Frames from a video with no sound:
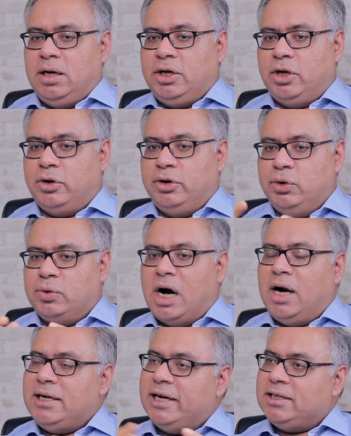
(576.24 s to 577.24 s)
you know, you
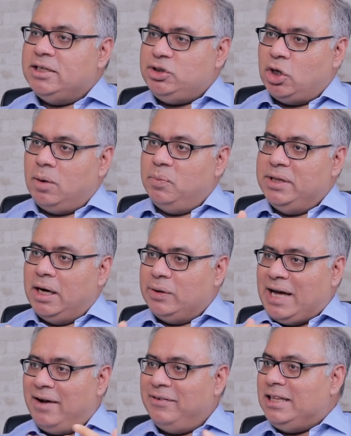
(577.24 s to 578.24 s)
can't get the job without
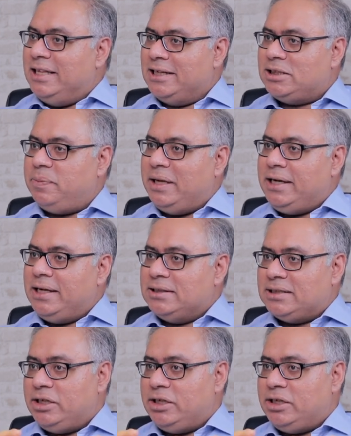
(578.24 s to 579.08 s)
having the experience,